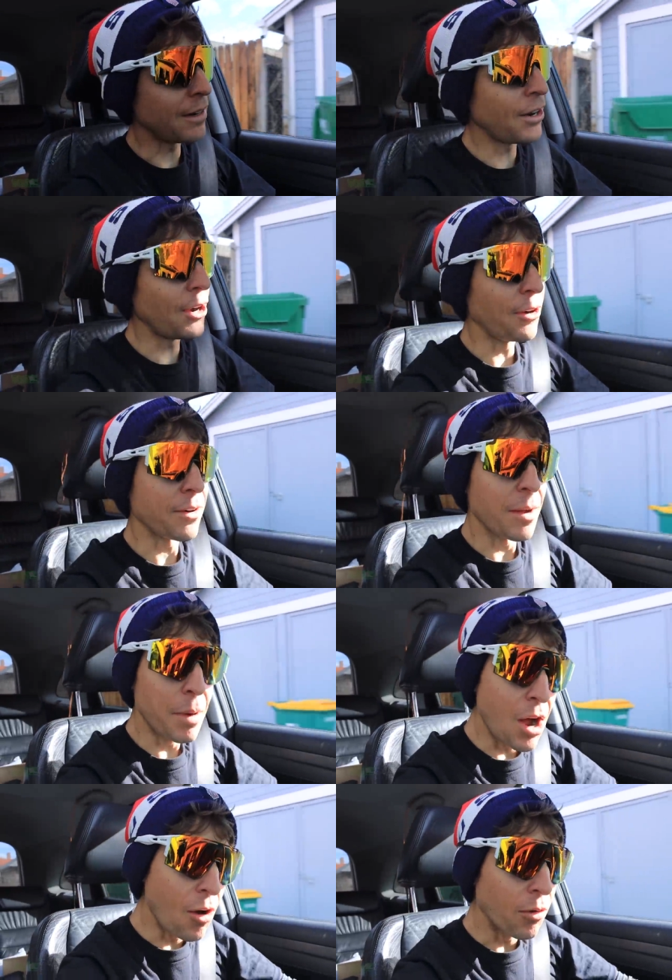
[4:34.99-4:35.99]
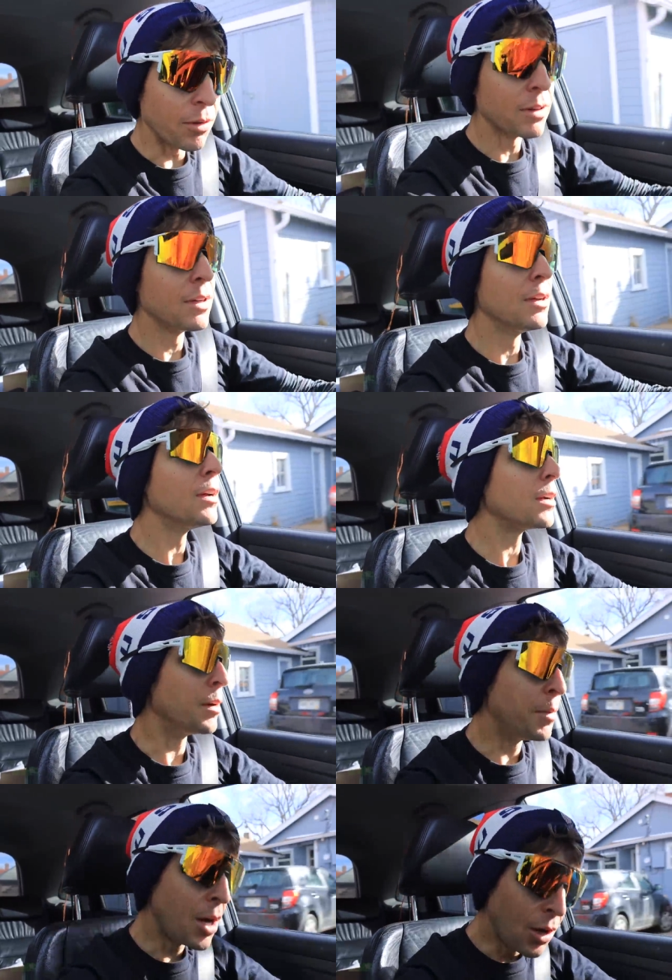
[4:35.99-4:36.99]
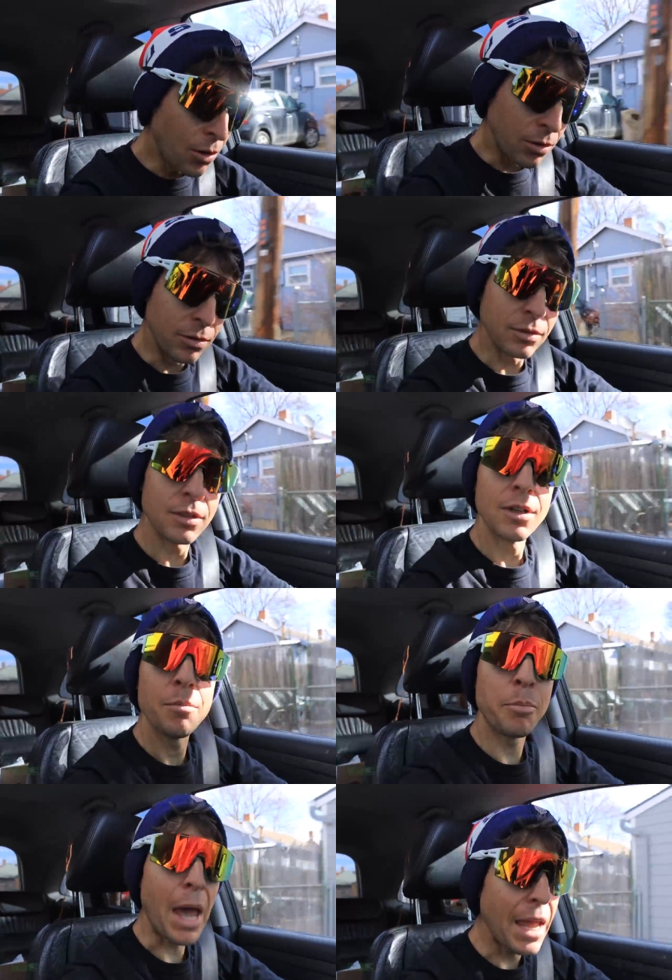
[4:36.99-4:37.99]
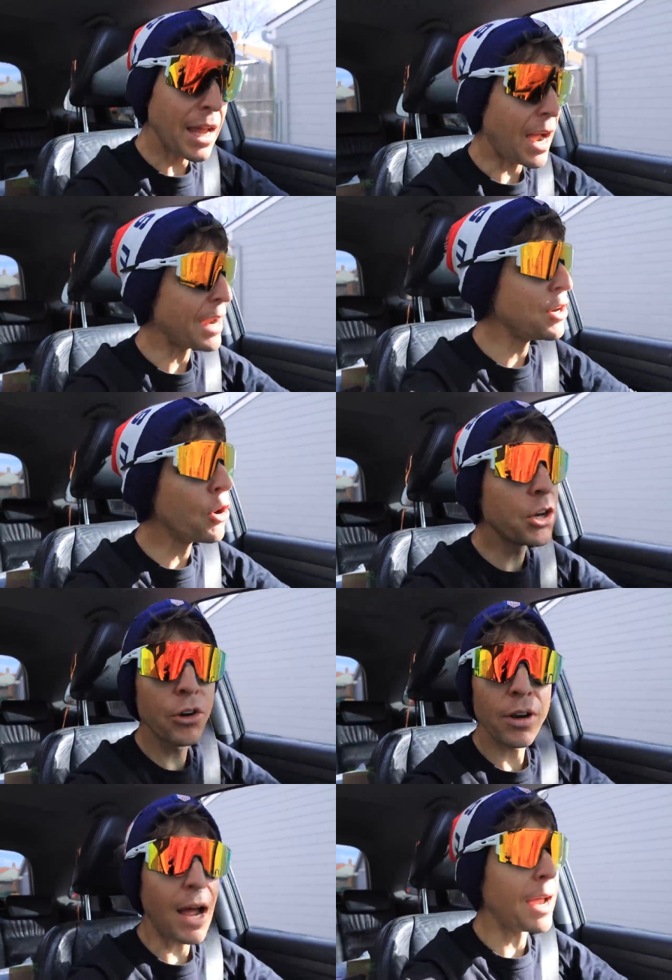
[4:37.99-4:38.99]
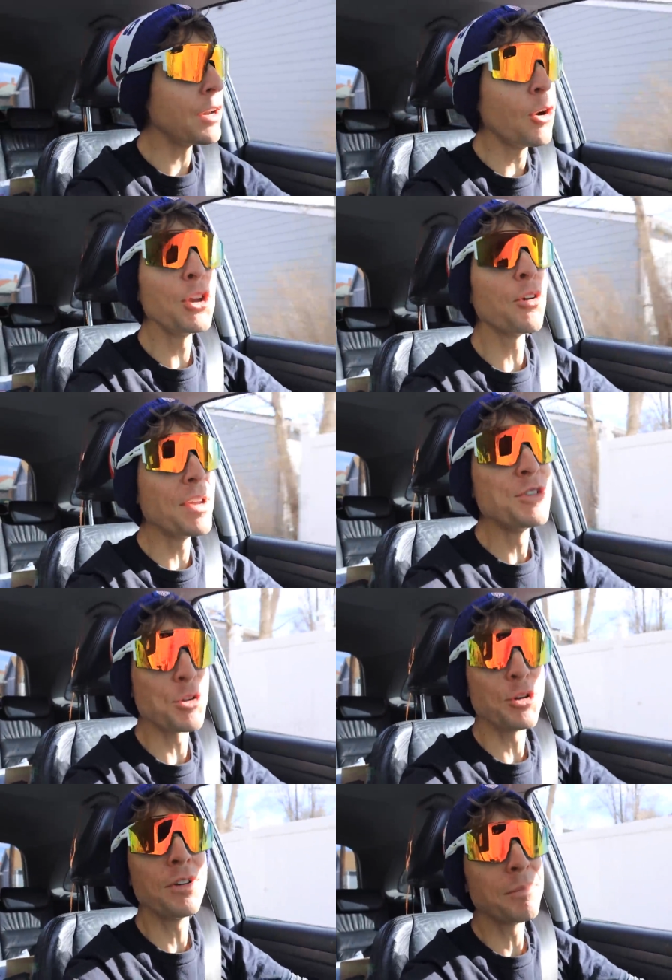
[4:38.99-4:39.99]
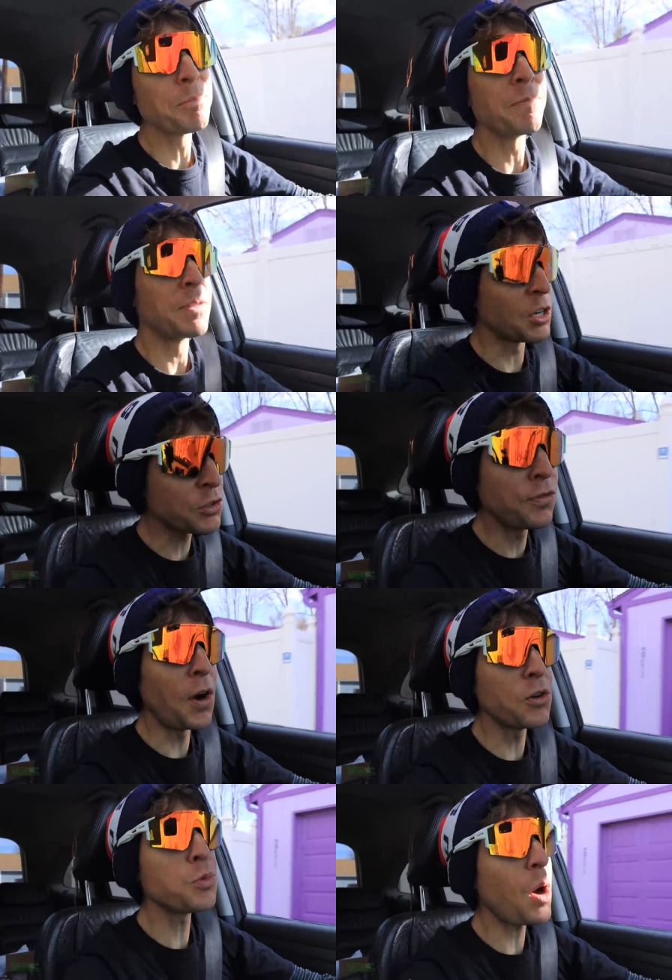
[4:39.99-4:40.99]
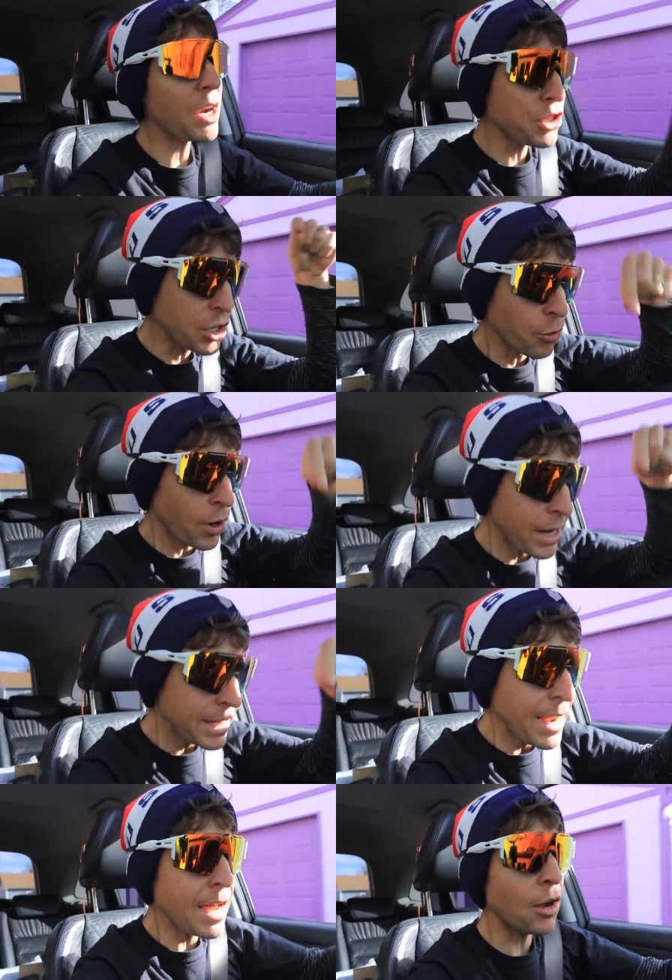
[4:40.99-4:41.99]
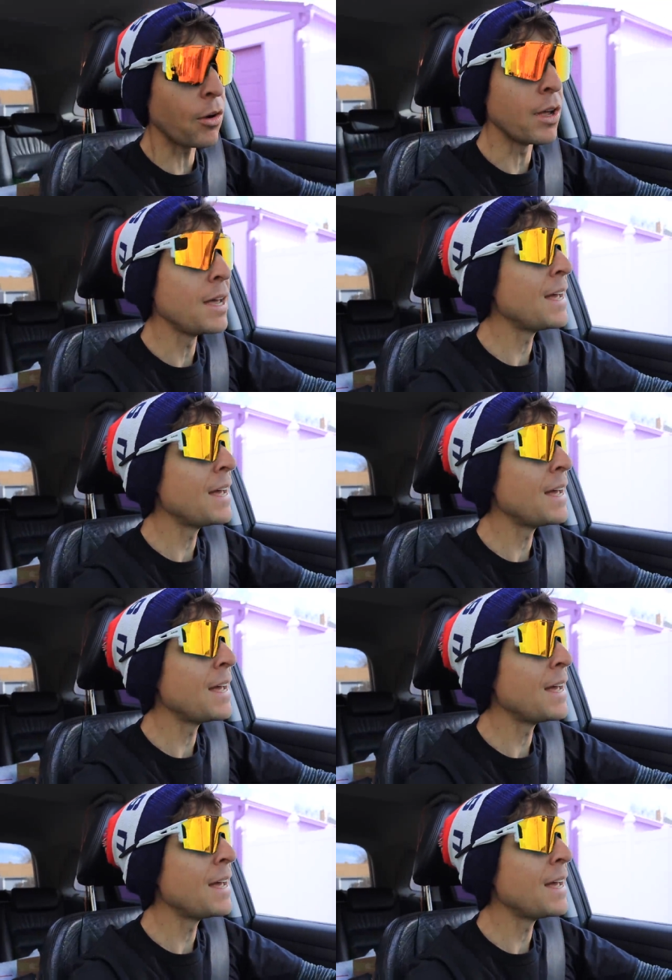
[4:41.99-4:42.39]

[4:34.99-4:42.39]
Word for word: Oh, come on. Come on. Pay I know you're I know you're injured. There's folks watching right now.